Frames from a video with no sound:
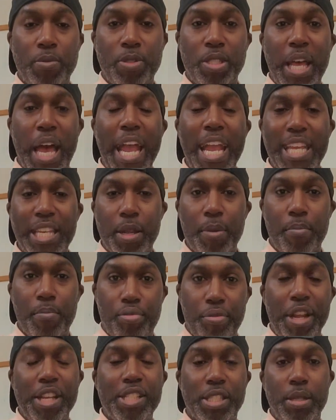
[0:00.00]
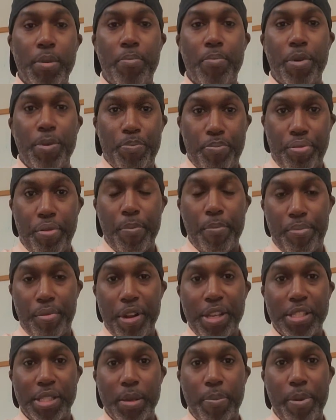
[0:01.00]
tighten and brace
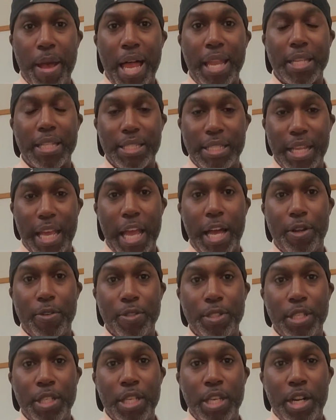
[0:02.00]
the pallets down.